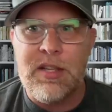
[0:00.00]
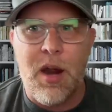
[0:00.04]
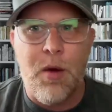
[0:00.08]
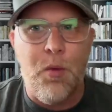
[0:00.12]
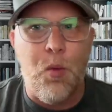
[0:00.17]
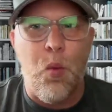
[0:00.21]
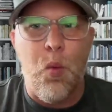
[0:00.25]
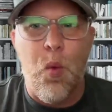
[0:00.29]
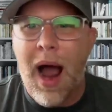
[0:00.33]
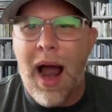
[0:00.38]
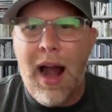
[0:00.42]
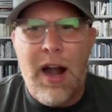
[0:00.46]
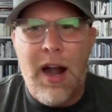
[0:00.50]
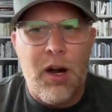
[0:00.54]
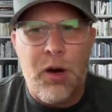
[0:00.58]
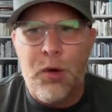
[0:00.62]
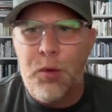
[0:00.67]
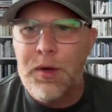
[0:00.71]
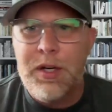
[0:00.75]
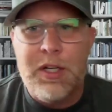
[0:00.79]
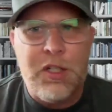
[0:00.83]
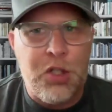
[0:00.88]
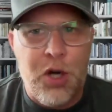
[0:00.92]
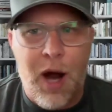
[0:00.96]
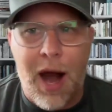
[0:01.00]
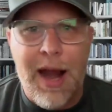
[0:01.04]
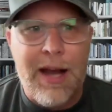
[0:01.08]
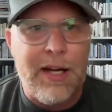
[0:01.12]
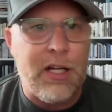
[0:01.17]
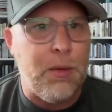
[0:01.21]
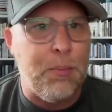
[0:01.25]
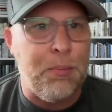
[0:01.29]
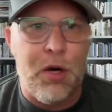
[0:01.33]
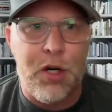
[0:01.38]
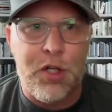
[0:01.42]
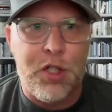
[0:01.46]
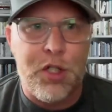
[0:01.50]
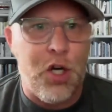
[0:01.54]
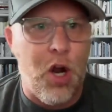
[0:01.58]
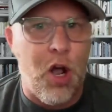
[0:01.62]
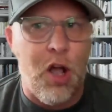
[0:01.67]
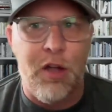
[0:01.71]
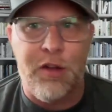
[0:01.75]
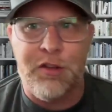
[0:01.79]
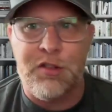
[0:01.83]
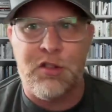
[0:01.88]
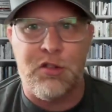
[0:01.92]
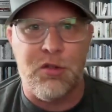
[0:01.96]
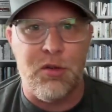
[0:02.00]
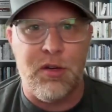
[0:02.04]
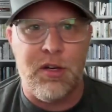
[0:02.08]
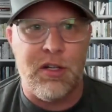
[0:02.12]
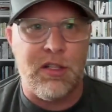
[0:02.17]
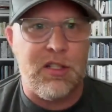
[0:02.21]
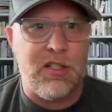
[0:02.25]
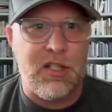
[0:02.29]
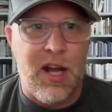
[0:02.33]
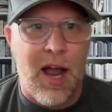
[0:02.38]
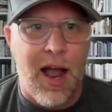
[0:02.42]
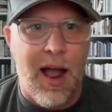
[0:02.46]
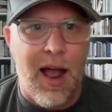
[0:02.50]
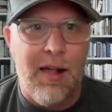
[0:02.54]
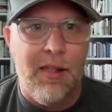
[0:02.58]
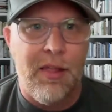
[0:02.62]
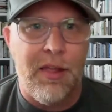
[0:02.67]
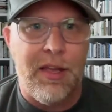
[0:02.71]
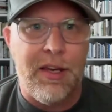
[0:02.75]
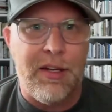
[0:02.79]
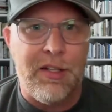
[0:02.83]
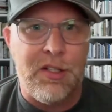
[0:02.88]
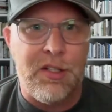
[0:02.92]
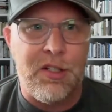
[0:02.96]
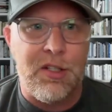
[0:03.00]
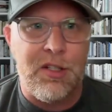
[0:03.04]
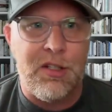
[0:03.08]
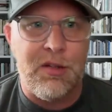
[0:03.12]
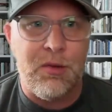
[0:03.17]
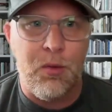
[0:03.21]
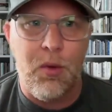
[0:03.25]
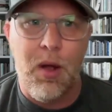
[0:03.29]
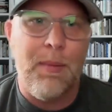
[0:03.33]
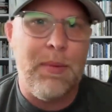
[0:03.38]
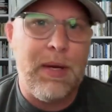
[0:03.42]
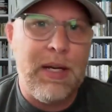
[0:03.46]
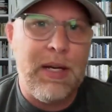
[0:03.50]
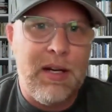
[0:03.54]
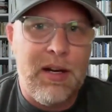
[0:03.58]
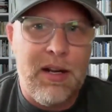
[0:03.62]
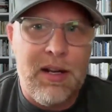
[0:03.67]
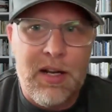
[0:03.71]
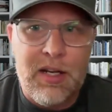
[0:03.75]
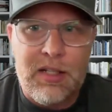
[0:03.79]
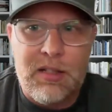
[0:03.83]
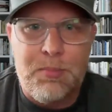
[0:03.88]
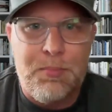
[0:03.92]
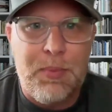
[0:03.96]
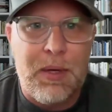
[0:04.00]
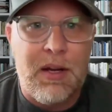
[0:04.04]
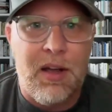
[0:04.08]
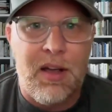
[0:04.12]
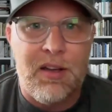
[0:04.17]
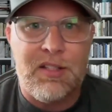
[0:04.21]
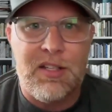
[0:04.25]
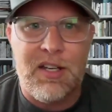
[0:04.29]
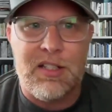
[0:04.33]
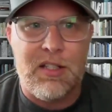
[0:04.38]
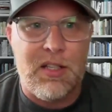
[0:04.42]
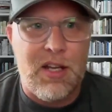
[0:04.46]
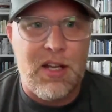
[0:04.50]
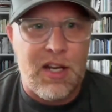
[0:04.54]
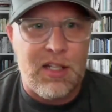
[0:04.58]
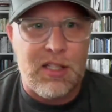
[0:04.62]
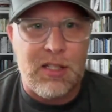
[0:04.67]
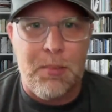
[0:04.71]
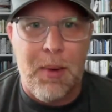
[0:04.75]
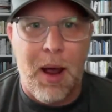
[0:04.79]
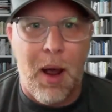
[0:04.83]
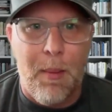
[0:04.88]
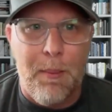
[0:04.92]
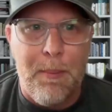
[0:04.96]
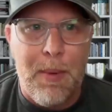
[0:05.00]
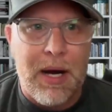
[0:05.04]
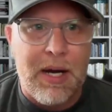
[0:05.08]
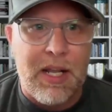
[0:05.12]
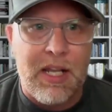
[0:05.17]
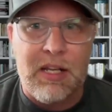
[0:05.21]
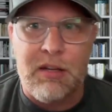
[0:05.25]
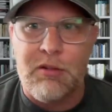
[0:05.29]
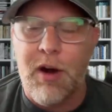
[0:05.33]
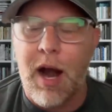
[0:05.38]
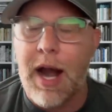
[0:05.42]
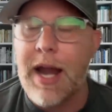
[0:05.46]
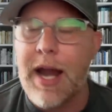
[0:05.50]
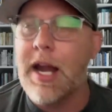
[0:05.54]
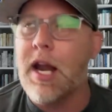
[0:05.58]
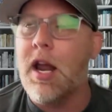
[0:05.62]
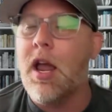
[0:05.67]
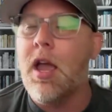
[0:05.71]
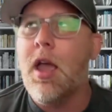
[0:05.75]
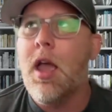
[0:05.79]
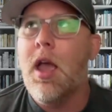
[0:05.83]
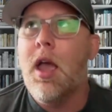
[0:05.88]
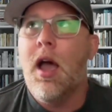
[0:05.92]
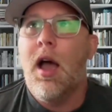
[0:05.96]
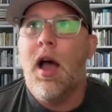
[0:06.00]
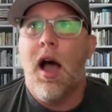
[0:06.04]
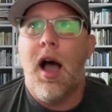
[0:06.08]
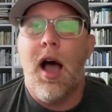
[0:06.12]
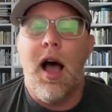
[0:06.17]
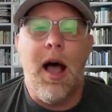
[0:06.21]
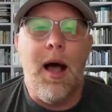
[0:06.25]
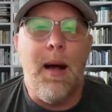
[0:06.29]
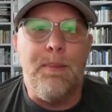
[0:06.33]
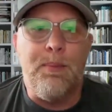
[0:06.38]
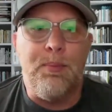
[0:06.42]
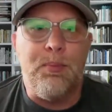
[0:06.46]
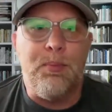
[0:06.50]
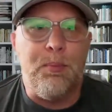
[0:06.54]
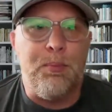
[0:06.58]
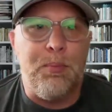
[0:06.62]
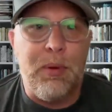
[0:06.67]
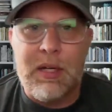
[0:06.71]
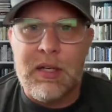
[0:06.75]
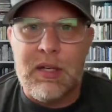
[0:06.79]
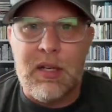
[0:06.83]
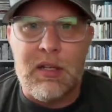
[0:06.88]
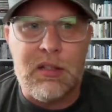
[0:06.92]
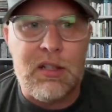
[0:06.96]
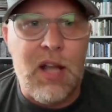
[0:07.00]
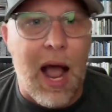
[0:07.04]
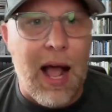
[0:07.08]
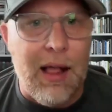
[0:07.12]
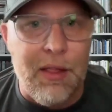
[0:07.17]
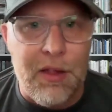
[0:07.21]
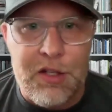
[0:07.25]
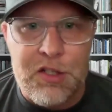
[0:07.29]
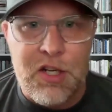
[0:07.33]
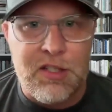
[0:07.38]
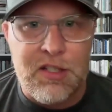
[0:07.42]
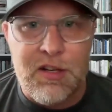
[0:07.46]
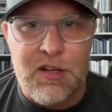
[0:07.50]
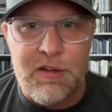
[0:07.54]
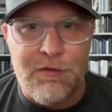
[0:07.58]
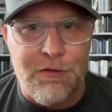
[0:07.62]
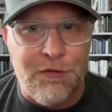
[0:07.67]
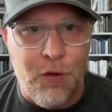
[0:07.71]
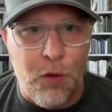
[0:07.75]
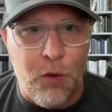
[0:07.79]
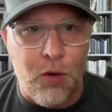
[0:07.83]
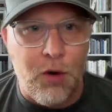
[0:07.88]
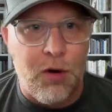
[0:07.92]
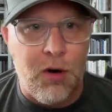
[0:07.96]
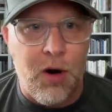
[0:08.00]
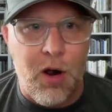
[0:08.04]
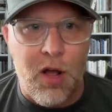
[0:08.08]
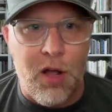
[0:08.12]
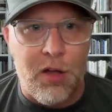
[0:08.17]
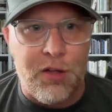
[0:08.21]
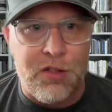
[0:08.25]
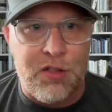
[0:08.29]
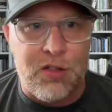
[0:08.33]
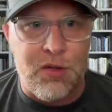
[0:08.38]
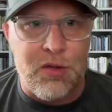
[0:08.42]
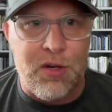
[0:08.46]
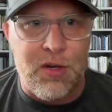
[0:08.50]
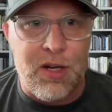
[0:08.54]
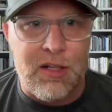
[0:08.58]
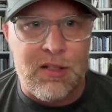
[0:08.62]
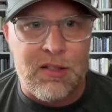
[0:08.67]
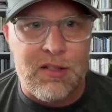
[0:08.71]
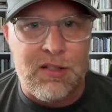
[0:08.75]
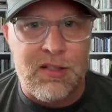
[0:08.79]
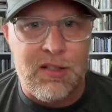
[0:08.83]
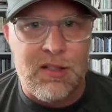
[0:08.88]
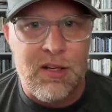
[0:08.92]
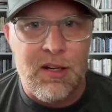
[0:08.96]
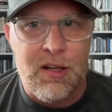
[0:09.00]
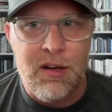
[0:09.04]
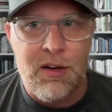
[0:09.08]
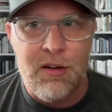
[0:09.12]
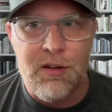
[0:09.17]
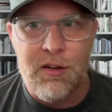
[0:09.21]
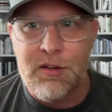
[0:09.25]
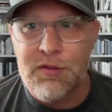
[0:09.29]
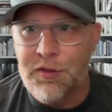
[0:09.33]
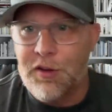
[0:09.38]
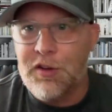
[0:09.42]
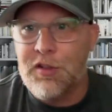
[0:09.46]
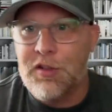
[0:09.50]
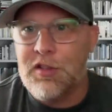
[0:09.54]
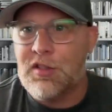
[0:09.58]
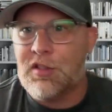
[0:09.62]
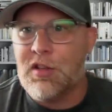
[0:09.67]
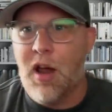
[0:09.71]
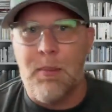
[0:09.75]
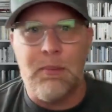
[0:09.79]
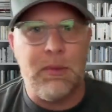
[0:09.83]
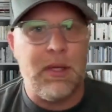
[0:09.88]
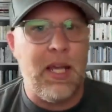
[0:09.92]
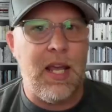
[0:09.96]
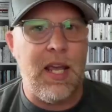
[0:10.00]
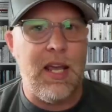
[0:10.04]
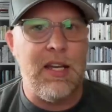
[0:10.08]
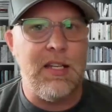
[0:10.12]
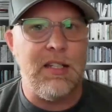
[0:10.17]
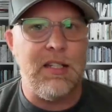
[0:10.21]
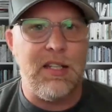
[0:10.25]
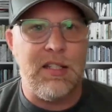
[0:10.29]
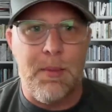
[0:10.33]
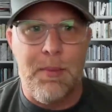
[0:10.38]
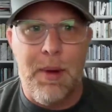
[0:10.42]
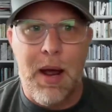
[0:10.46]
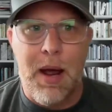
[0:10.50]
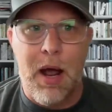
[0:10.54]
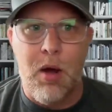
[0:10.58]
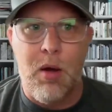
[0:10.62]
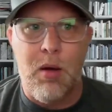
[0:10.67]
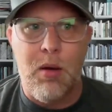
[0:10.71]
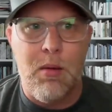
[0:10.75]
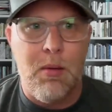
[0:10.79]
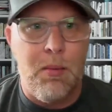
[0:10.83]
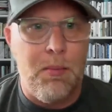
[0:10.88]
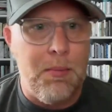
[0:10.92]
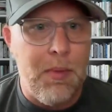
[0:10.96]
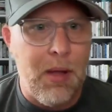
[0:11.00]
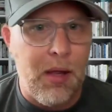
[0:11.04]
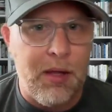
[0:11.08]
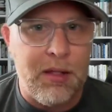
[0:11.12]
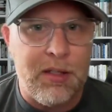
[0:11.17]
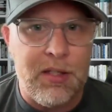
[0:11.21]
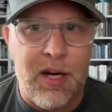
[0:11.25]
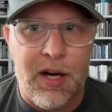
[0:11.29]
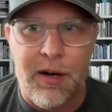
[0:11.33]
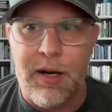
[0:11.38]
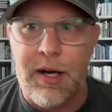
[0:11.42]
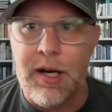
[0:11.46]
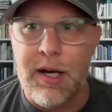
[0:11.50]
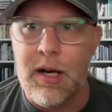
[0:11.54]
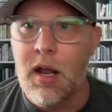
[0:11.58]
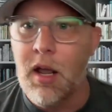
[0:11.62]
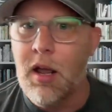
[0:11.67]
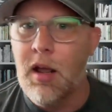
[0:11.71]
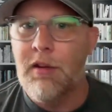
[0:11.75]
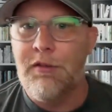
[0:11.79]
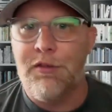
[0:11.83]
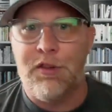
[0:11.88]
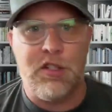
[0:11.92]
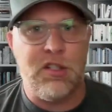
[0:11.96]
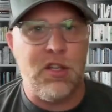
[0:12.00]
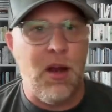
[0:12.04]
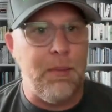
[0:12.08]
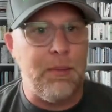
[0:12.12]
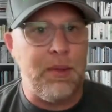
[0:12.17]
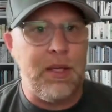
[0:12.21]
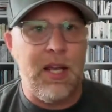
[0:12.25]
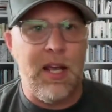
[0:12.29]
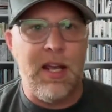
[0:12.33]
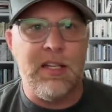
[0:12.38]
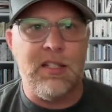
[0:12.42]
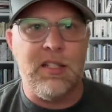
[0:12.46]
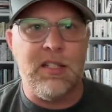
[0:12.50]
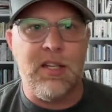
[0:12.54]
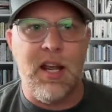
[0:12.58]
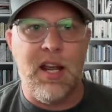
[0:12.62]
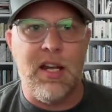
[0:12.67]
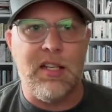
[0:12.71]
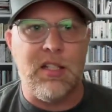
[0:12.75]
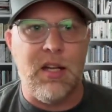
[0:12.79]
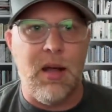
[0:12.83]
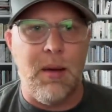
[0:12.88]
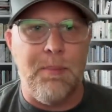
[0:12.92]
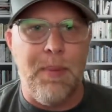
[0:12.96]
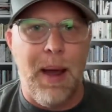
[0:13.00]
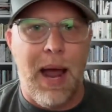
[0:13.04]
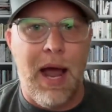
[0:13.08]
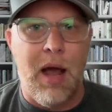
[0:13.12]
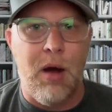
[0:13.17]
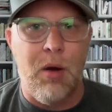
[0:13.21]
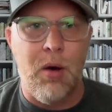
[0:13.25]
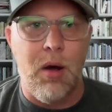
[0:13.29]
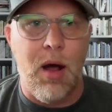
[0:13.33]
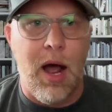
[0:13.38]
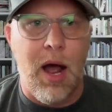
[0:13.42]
why are we trying to push all students to college? Well, I mean, it's because it's about money, right? But college isn't for all students. For some kids, it's about military. For some kids, it's about